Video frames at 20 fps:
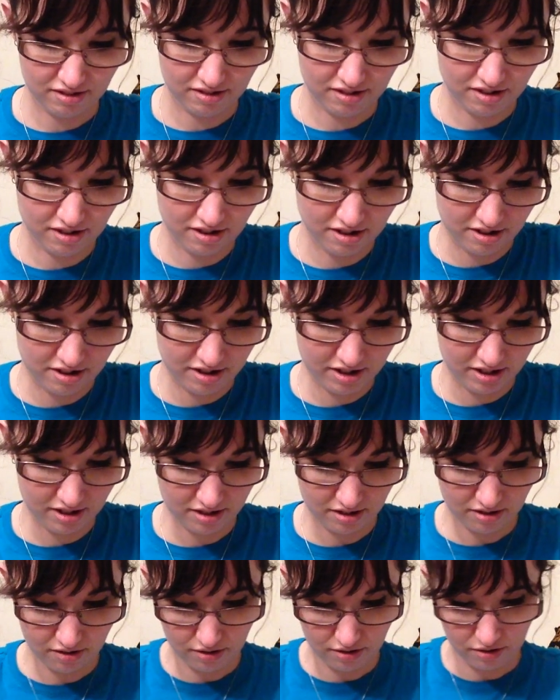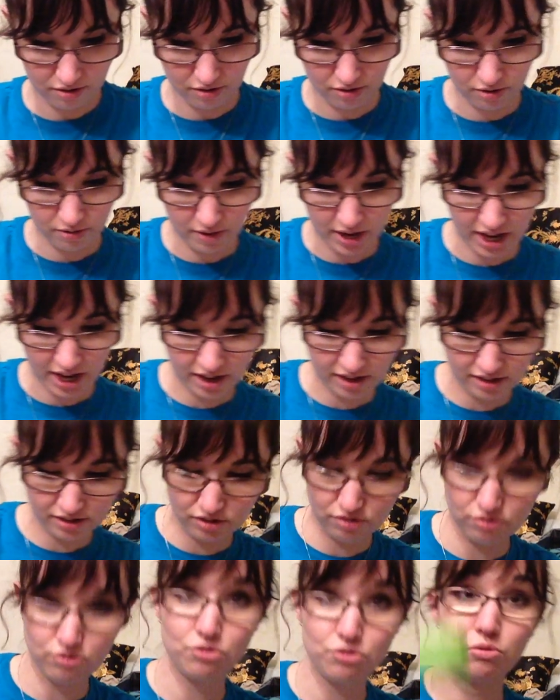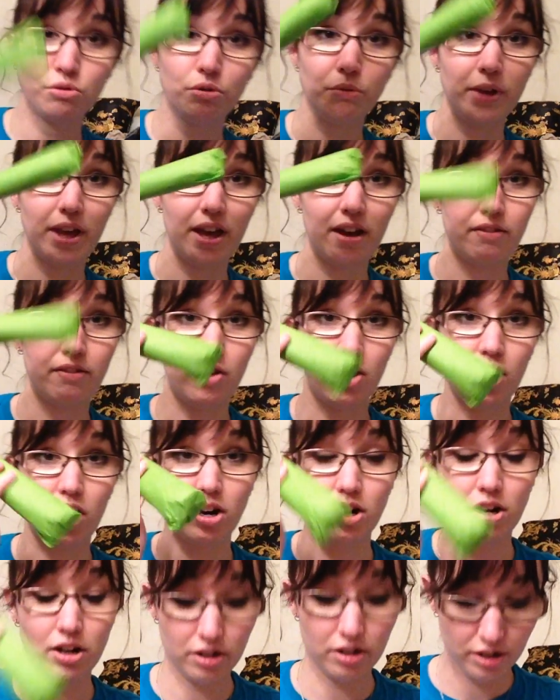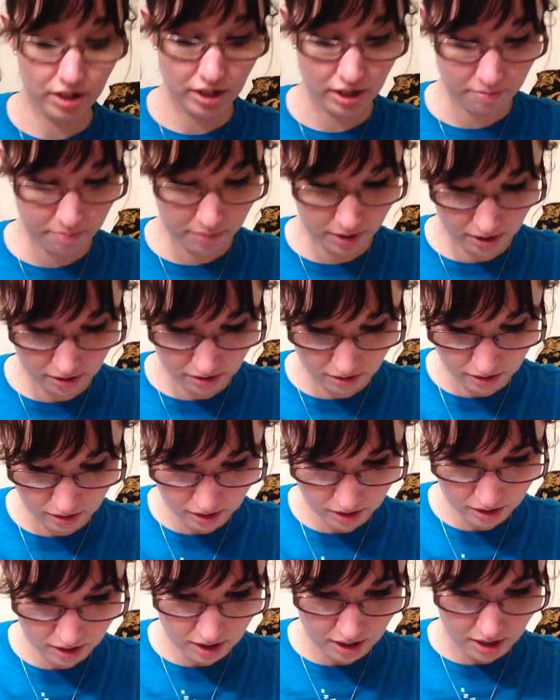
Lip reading: Alright, so as usual, we have our green bundle